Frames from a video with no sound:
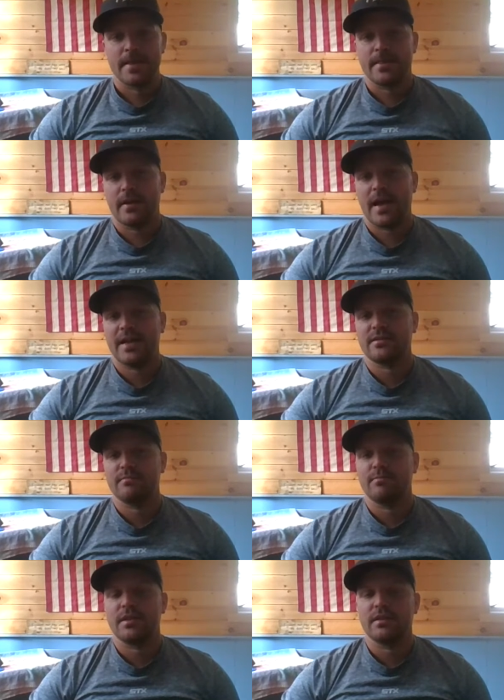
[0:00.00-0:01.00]
there
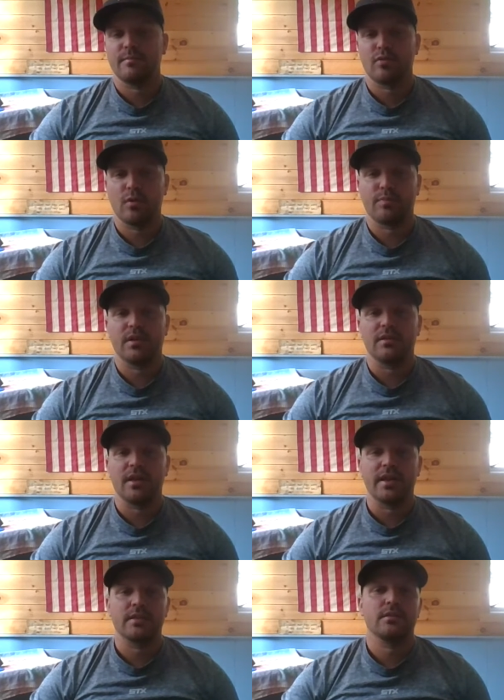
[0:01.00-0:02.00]
hasn't been the appropriate
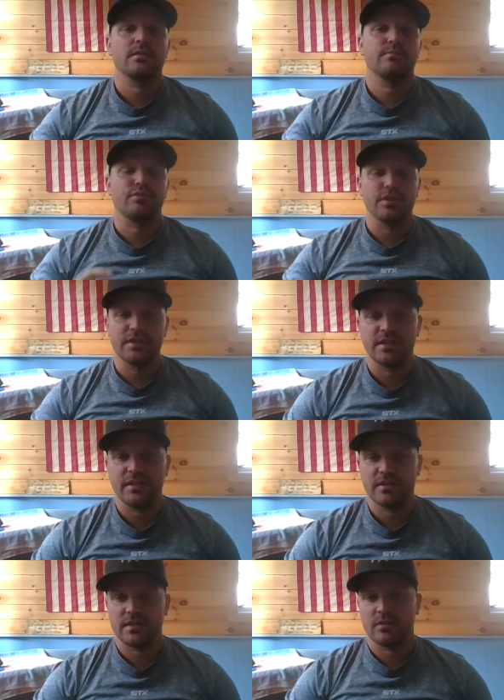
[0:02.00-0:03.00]
length
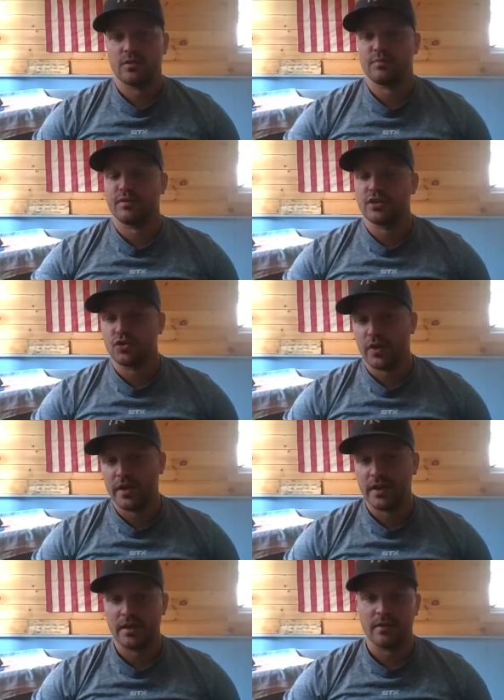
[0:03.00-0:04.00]
preseason or spring
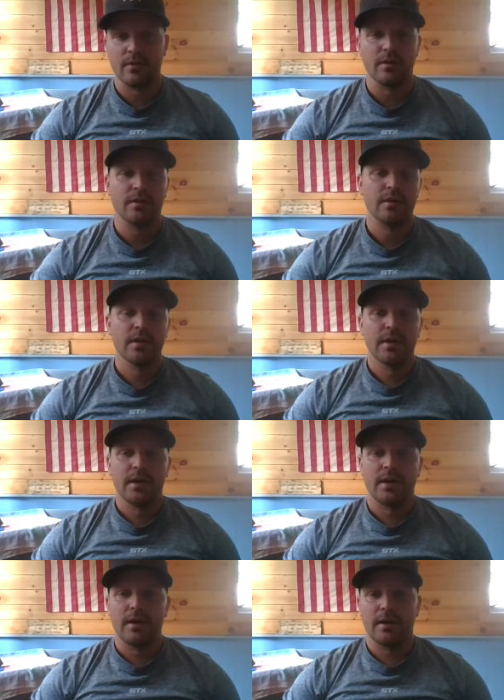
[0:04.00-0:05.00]
training, or
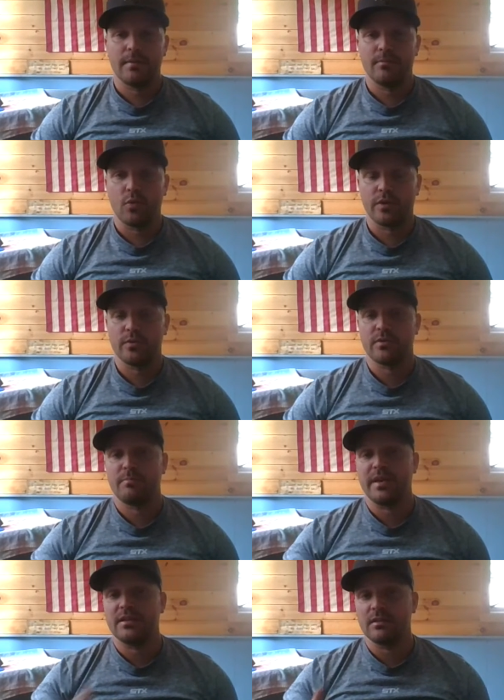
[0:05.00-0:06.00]
where there was a
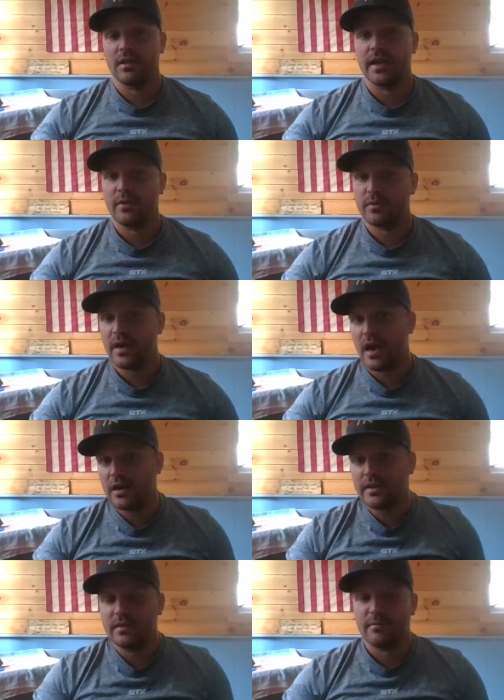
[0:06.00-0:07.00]
big delay with
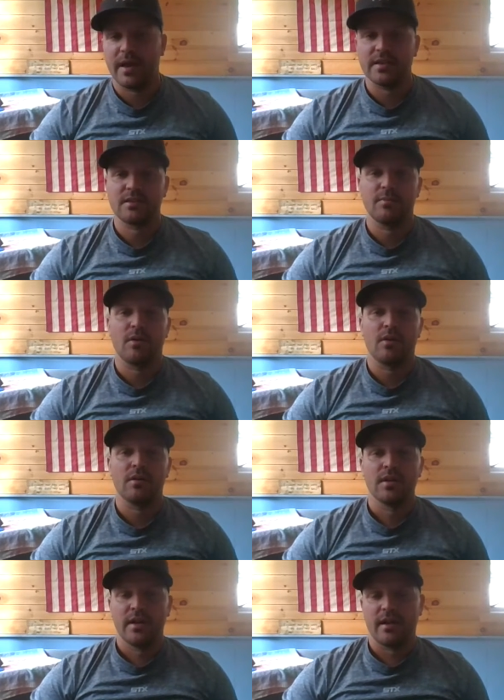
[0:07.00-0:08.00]
hockey and
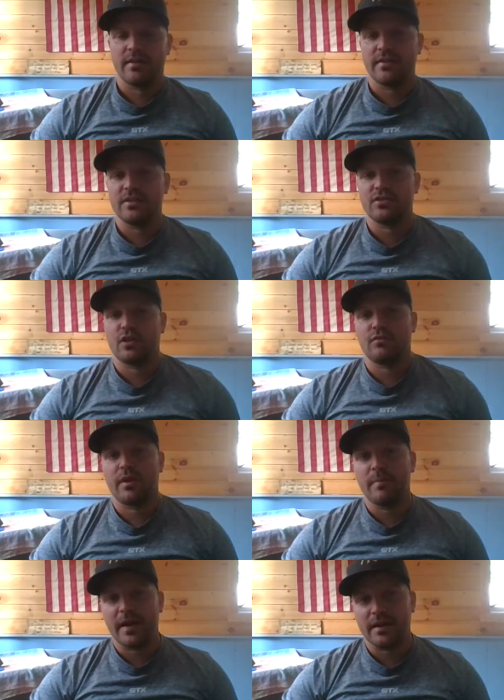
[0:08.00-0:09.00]
basketball, and then they started
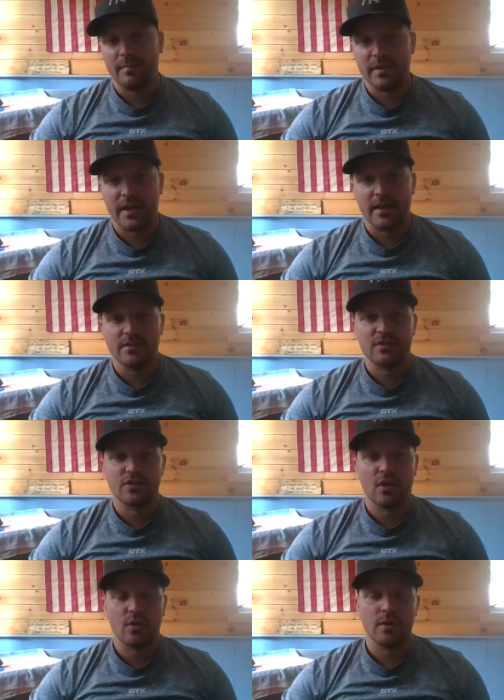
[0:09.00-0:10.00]
right back up again.
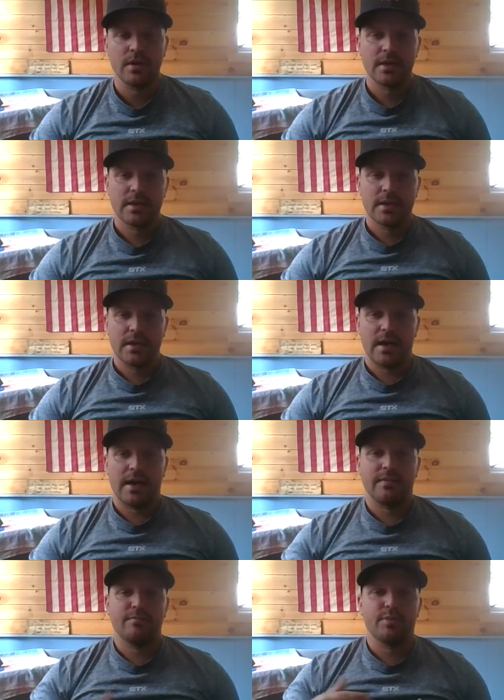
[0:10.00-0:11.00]
So
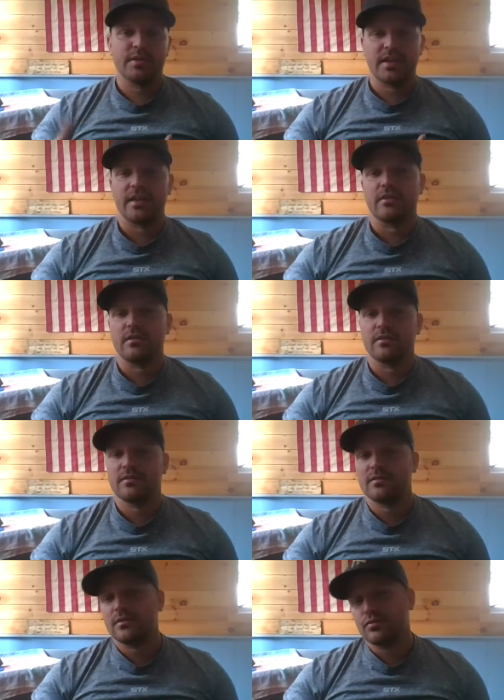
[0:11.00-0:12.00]
I've put together
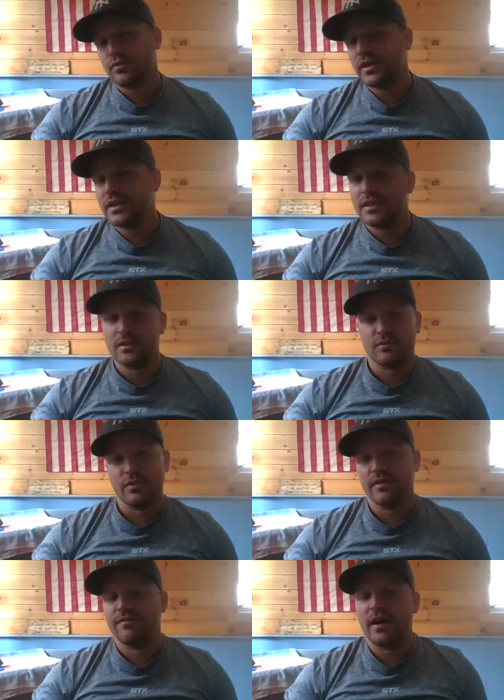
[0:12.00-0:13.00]
three
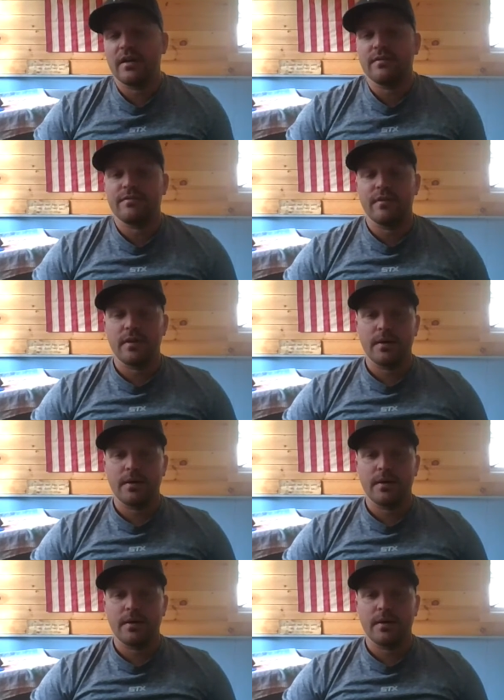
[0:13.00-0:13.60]
to five